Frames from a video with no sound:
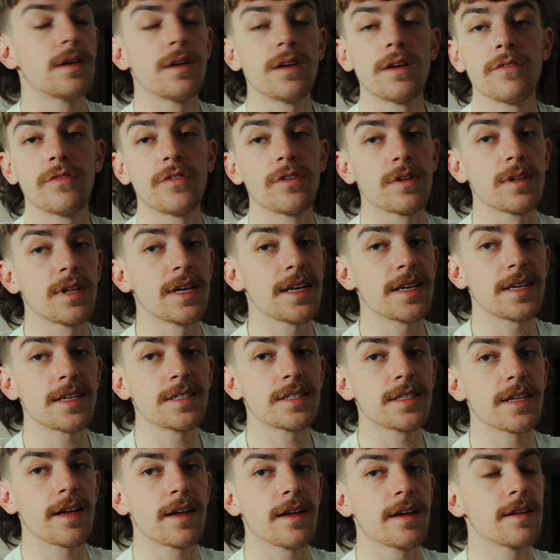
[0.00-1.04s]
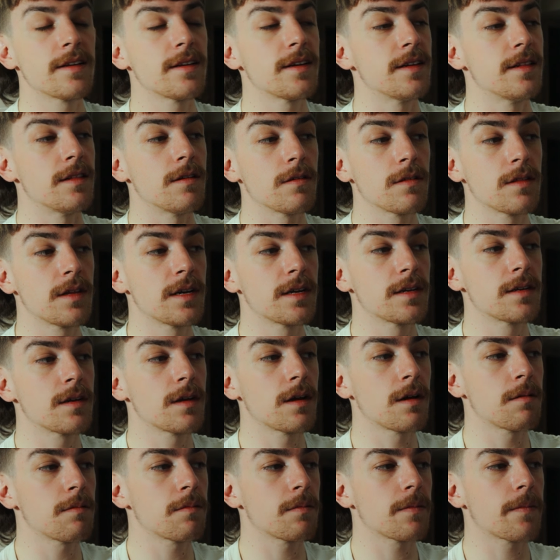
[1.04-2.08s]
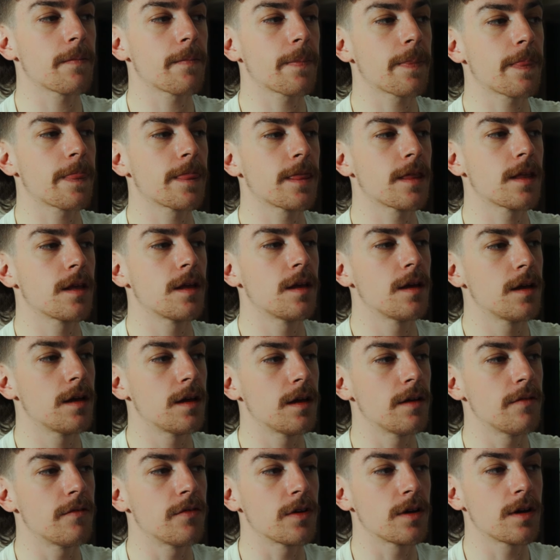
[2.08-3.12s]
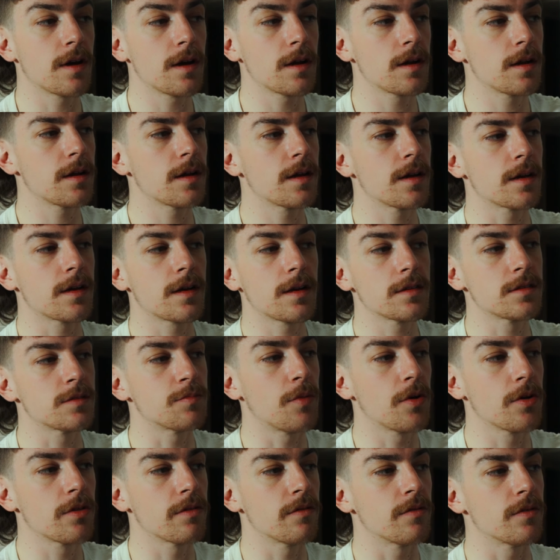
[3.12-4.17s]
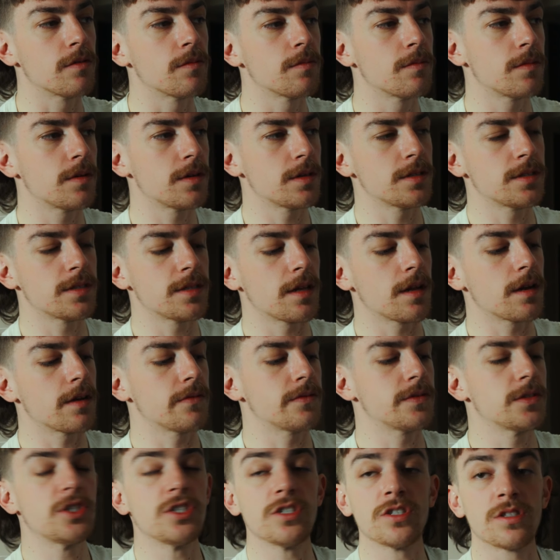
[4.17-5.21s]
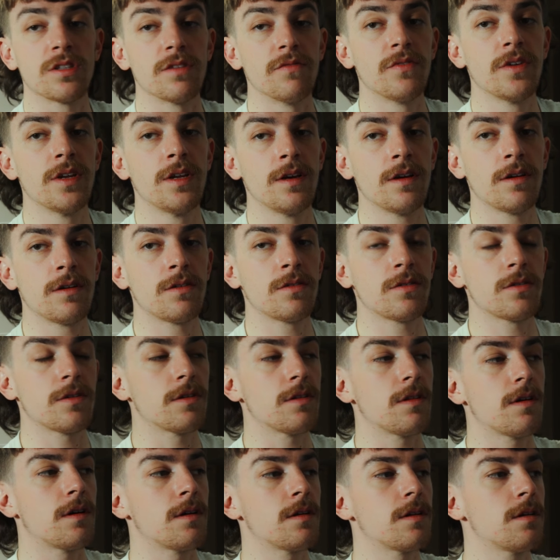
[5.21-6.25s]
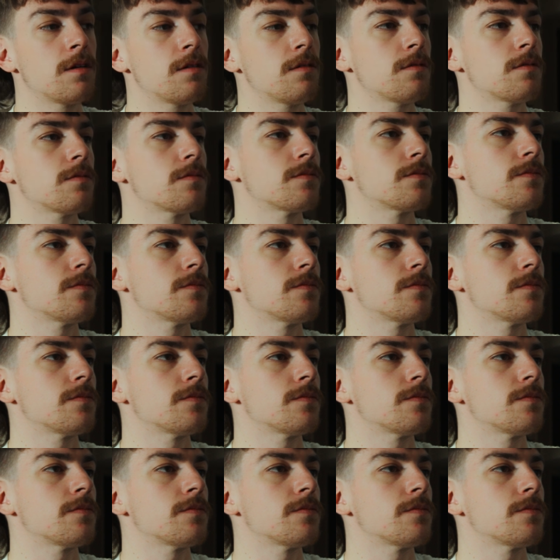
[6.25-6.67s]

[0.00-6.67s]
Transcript: If your link is on and they're linked up, if you cut it, it cuts both of them instead of just the video or the audio.